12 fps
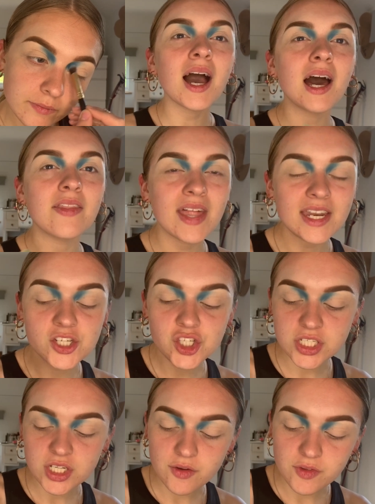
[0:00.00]
And then
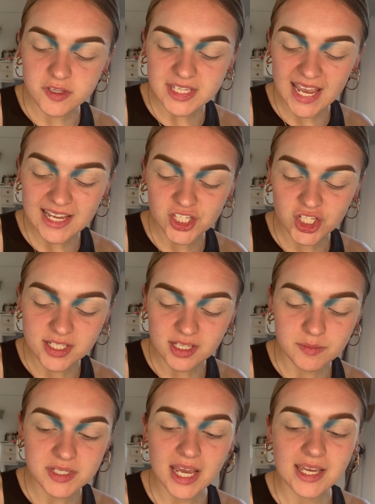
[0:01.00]
just over those edges,
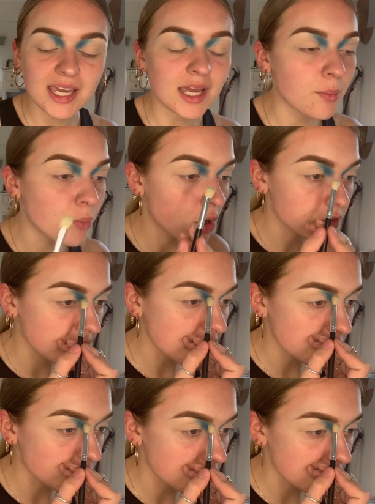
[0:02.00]
I'm taking
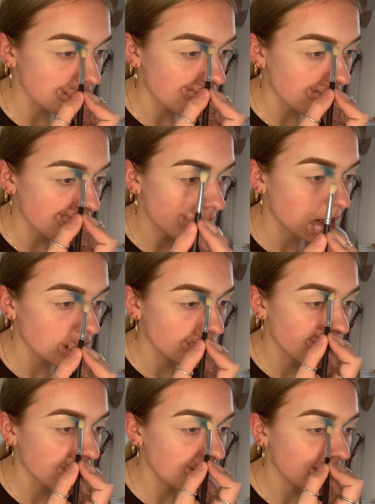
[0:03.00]
Modest, which is like a colour
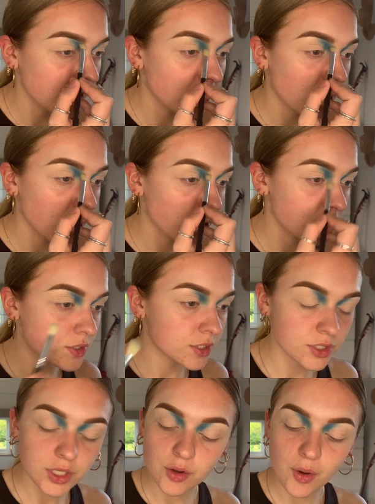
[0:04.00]
really close
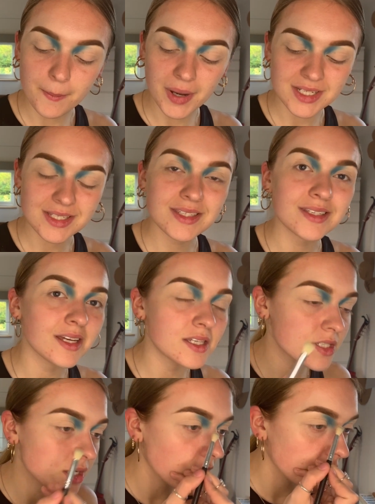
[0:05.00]
to my skin
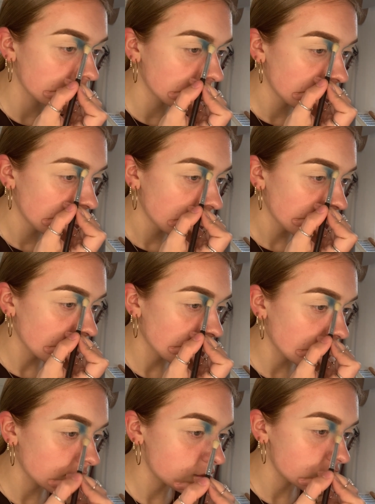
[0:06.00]
tone,
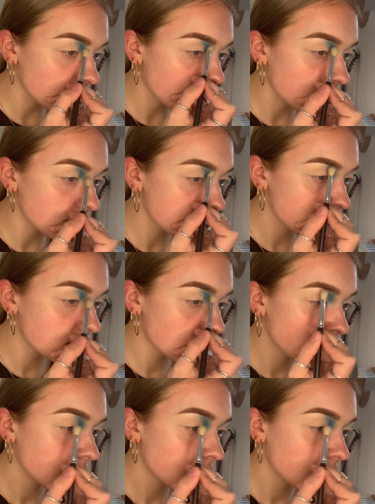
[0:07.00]
and just